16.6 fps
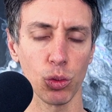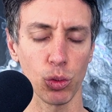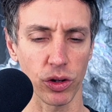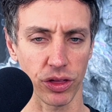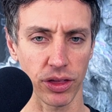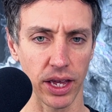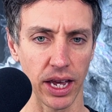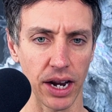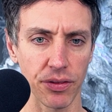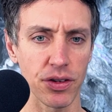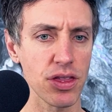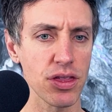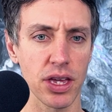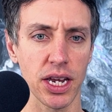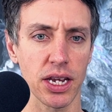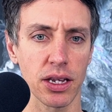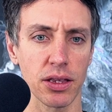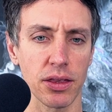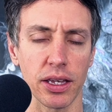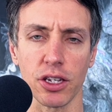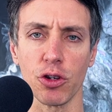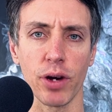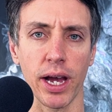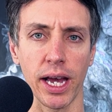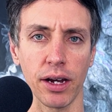with everything
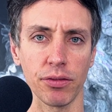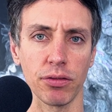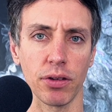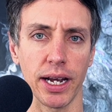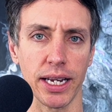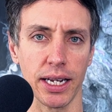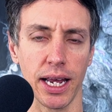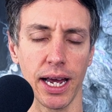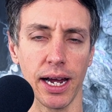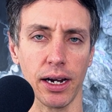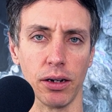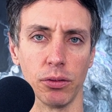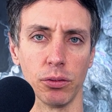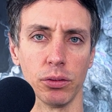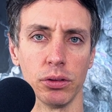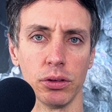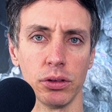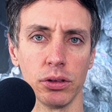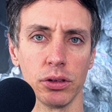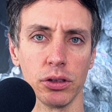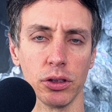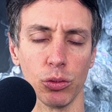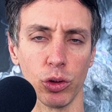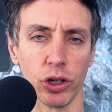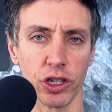that you have right now
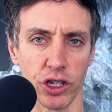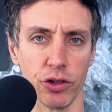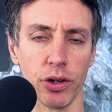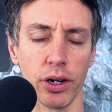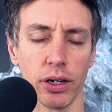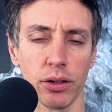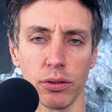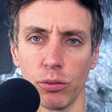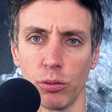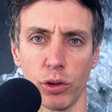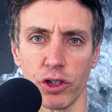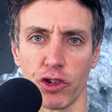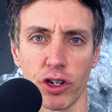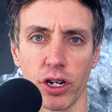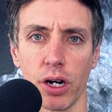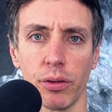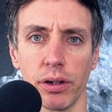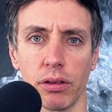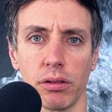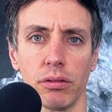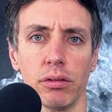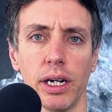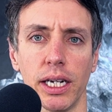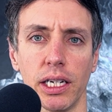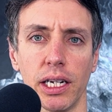and what you're going
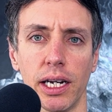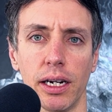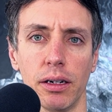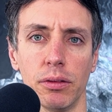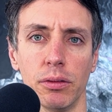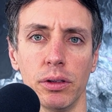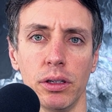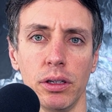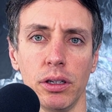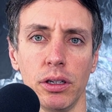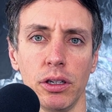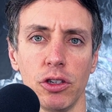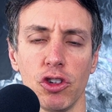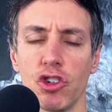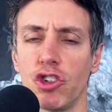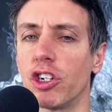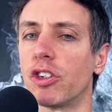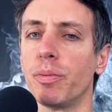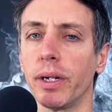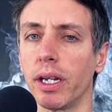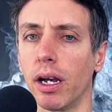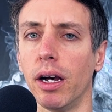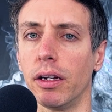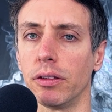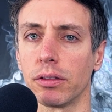through right now just
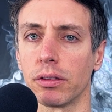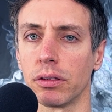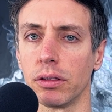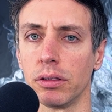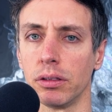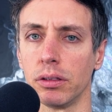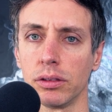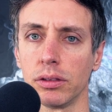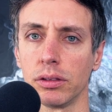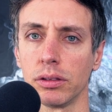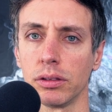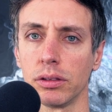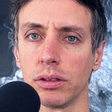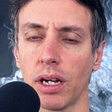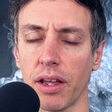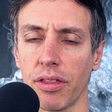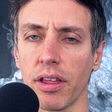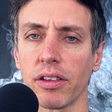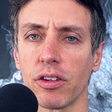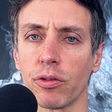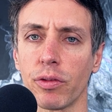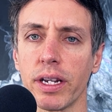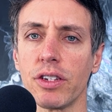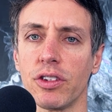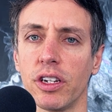because? I think
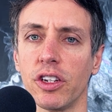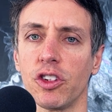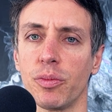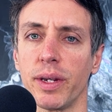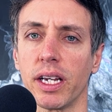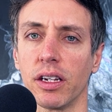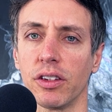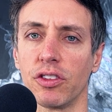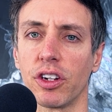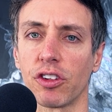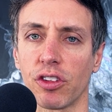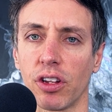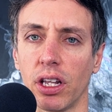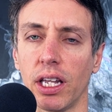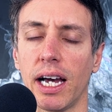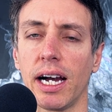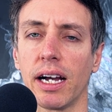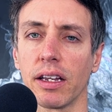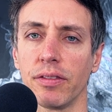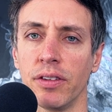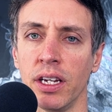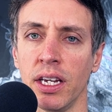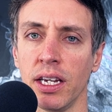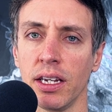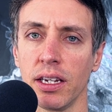the reason is because there's a lot
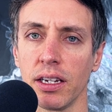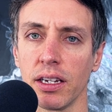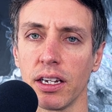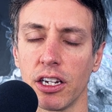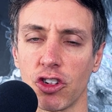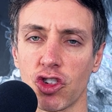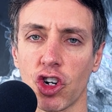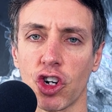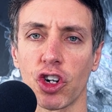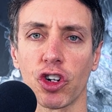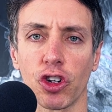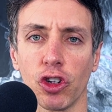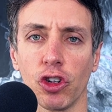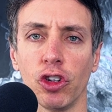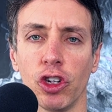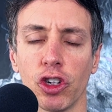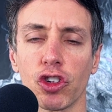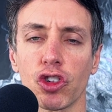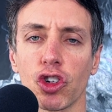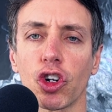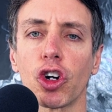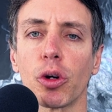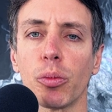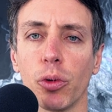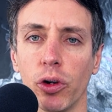of internal
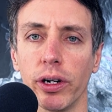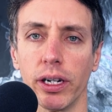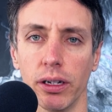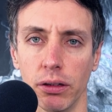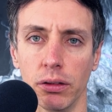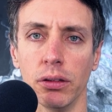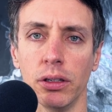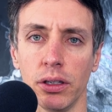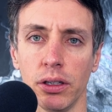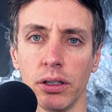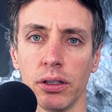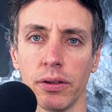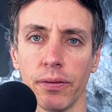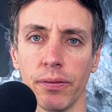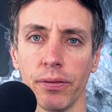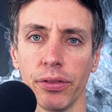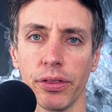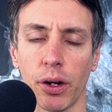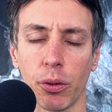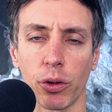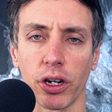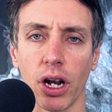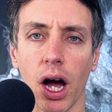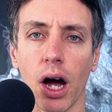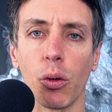turmoil that
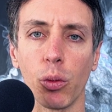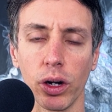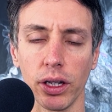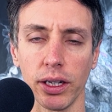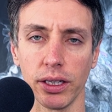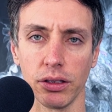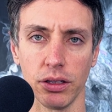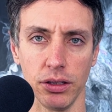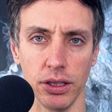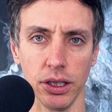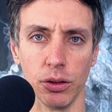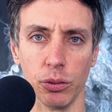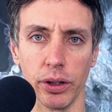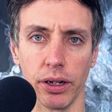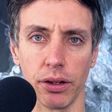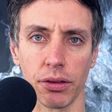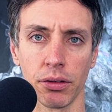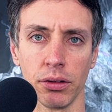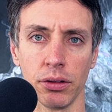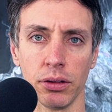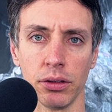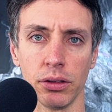we're not willing to deal with.